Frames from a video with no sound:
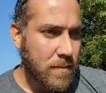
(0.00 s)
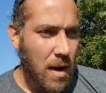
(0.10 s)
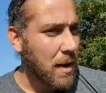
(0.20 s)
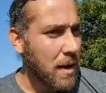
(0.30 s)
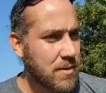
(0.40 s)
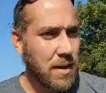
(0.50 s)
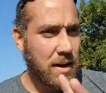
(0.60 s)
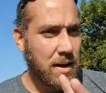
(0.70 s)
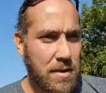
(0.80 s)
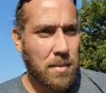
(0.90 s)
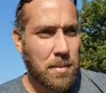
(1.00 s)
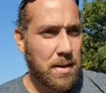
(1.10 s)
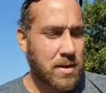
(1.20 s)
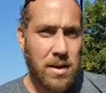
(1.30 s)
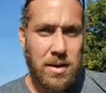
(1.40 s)
I'm not saying it is, I'm
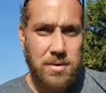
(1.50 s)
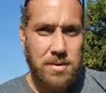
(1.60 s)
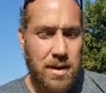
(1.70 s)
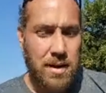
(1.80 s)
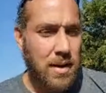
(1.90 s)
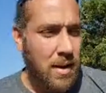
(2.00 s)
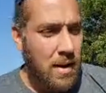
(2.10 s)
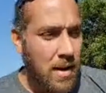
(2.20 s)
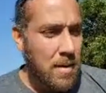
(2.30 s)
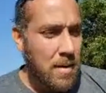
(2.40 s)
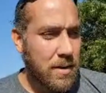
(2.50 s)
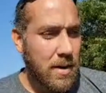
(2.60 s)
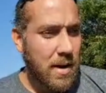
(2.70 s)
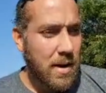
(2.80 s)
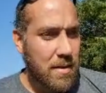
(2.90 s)
not saying it is not, but
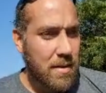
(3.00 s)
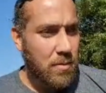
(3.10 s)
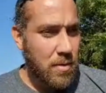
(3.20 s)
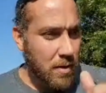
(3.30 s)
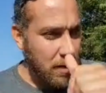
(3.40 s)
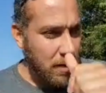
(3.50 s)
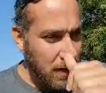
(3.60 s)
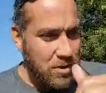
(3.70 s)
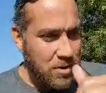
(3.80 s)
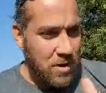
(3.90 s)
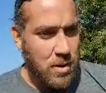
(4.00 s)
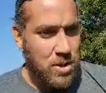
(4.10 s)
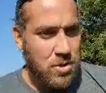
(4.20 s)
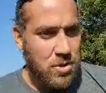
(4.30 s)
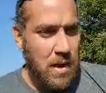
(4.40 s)

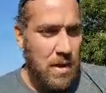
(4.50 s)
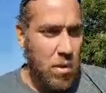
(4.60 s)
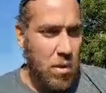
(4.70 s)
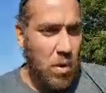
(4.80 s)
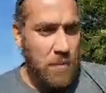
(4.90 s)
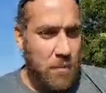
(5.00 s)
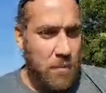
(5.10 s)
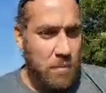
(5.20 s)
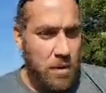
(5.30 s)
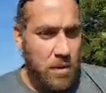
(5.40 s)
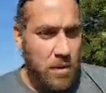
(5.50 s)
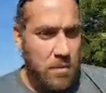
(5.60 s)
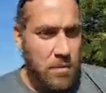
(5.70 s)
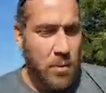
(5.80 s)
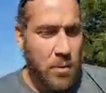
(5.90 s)
allegedly we just have that one,
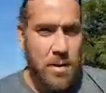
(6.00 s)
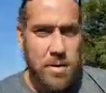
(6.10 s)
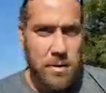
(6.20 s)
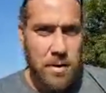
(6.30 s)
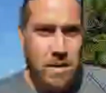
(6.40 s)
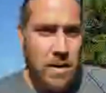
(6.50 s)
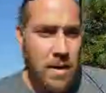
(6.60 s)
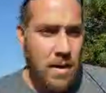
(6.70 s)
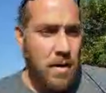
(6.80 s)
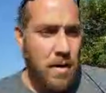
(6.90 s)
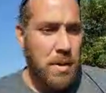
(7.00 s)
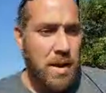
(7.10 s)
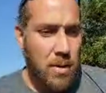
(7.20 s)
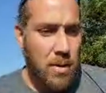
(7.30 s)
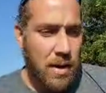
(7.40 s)
footage of a
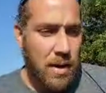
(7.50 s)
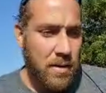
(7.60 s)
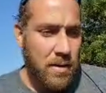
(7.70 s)
plane going in.